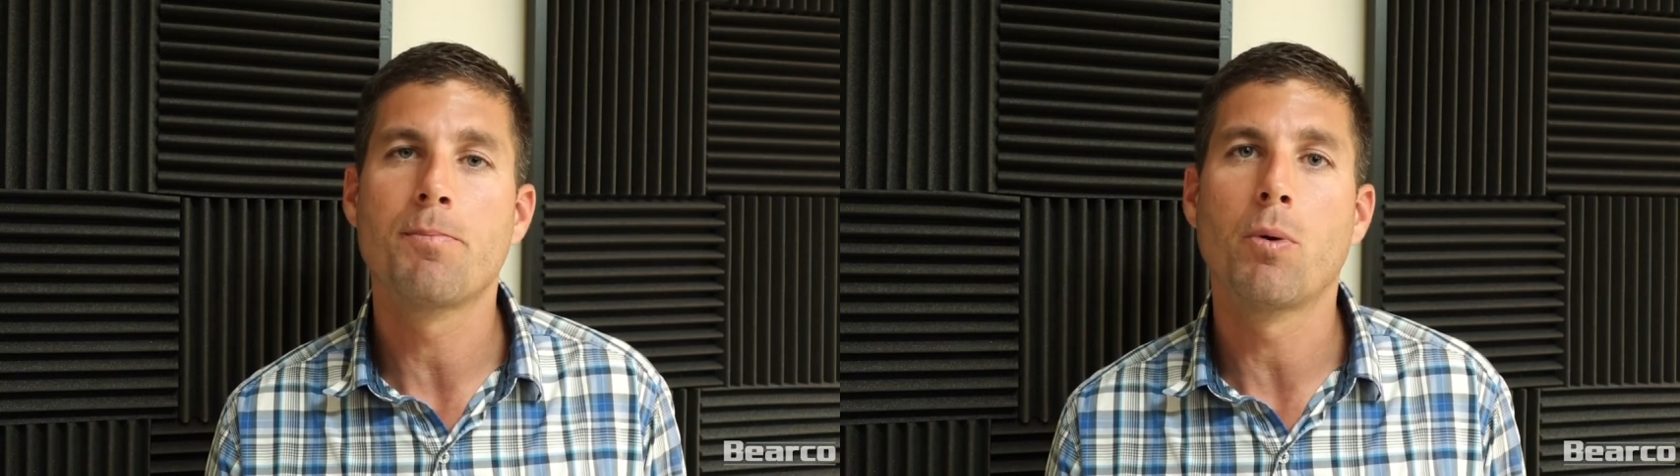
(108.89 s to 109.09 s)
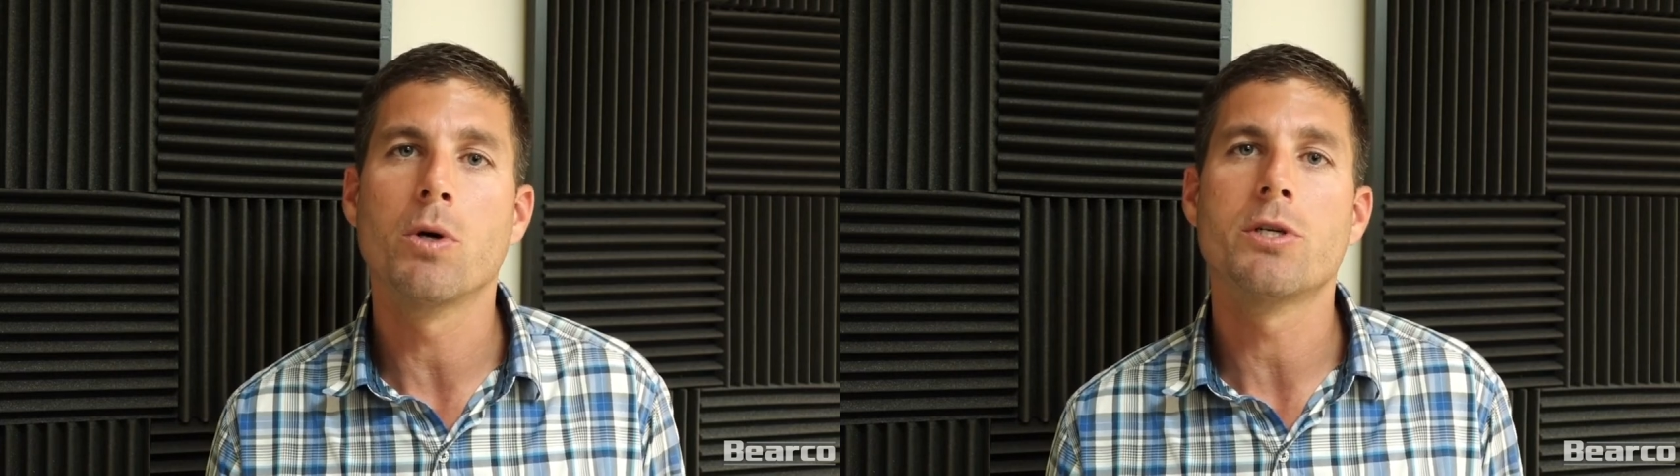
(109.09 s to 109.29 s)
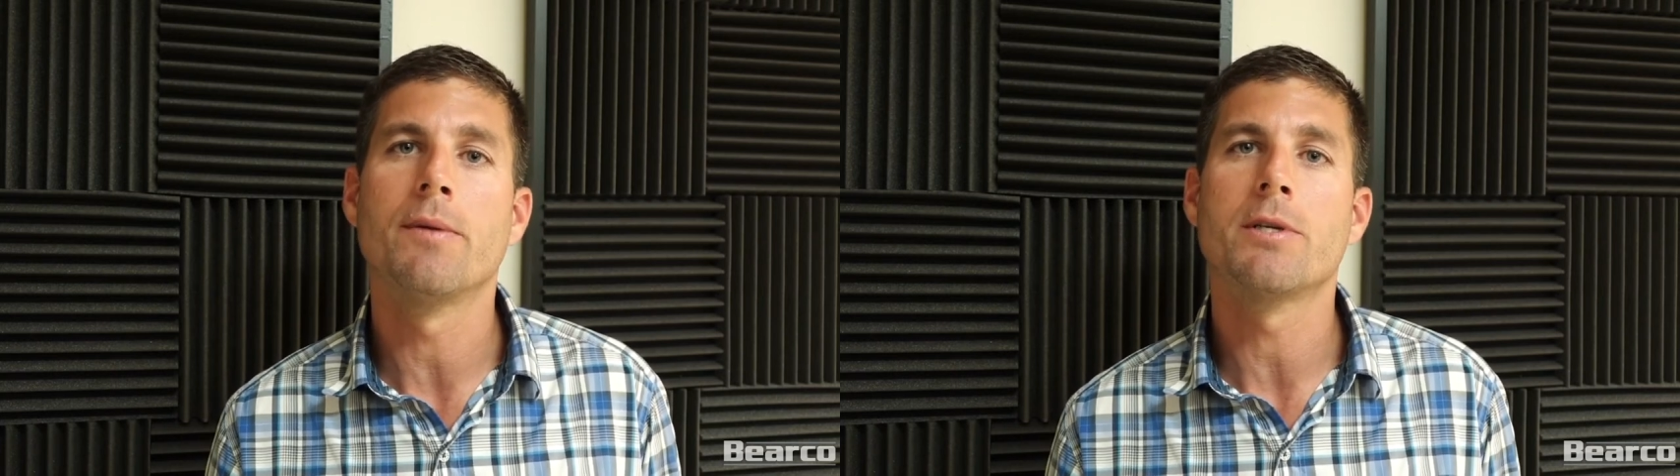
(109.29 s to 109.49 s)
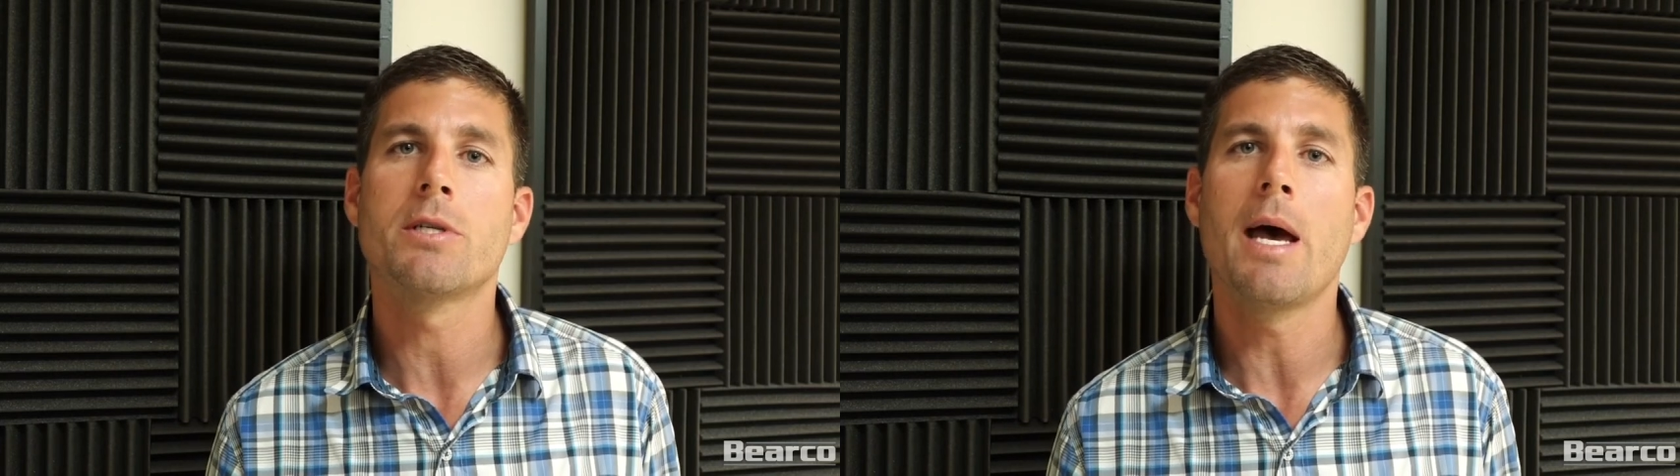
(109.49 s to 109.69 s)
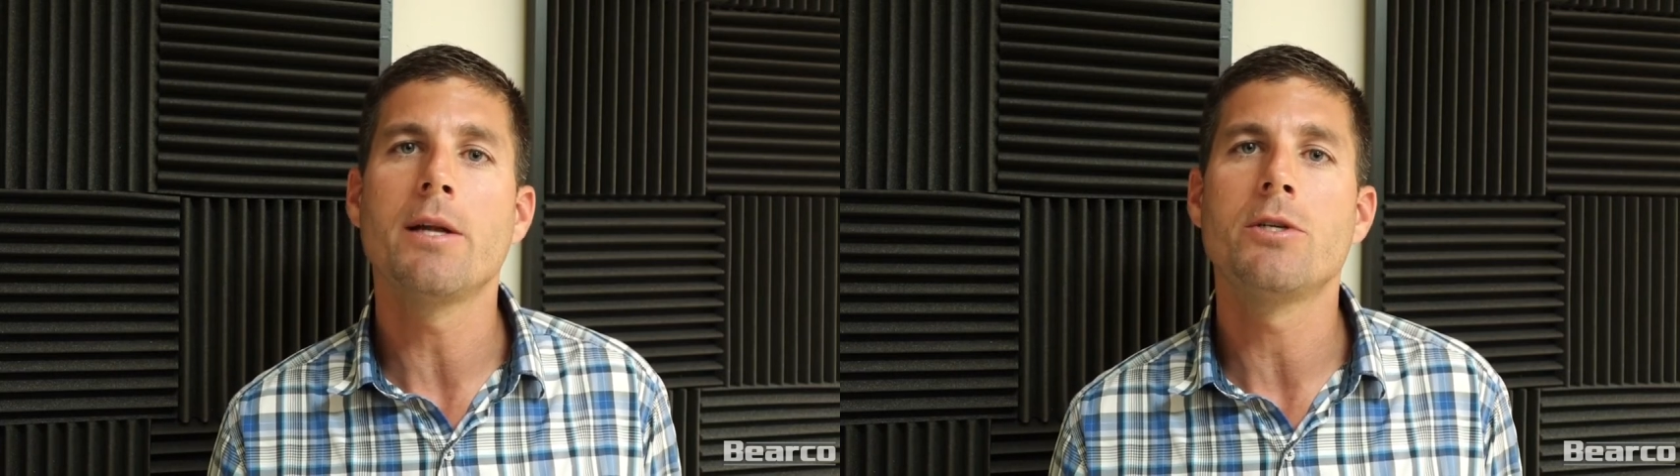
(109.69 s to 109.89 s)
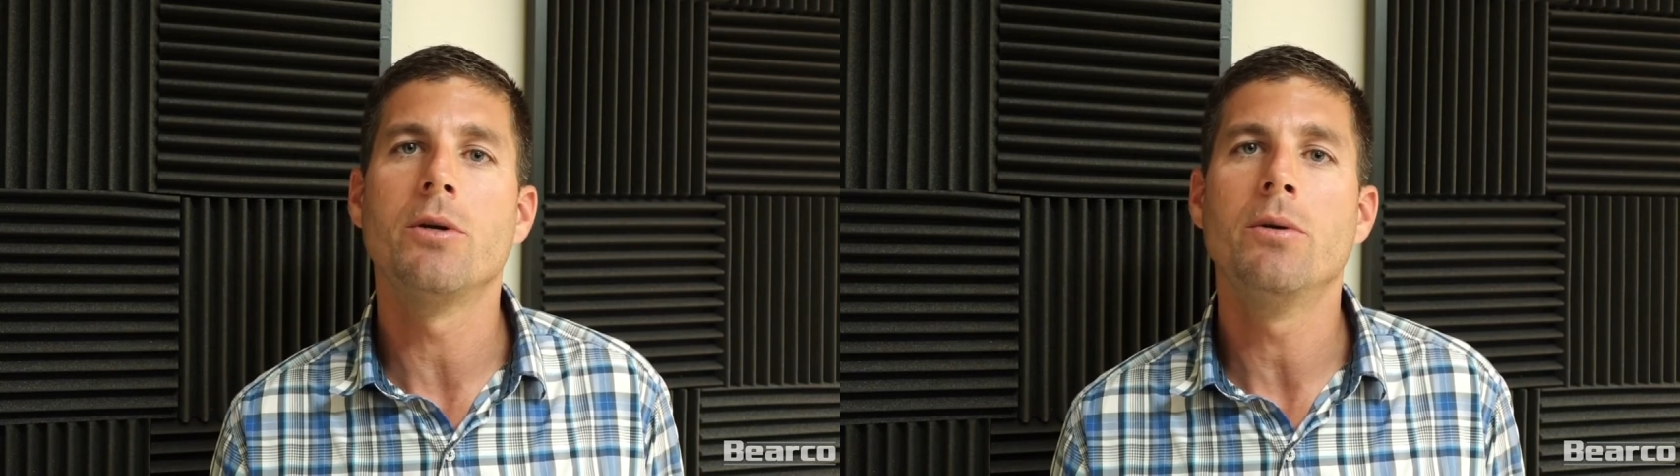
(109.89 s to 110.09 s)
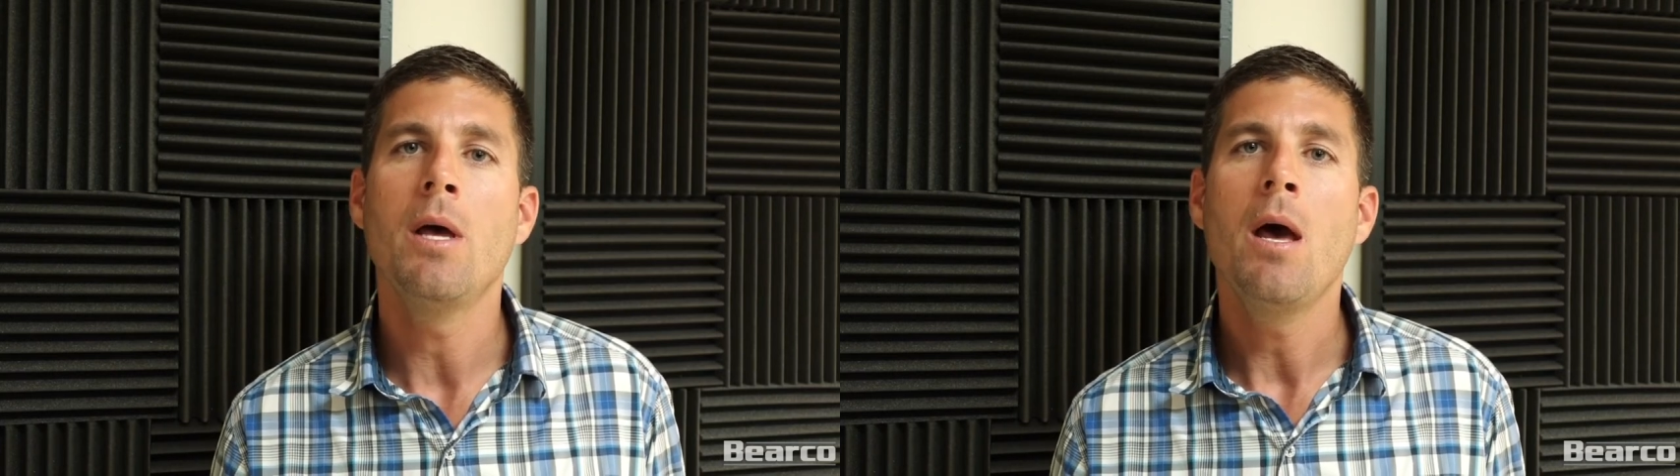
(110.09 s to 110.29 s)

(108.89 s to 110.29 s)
portion of the statute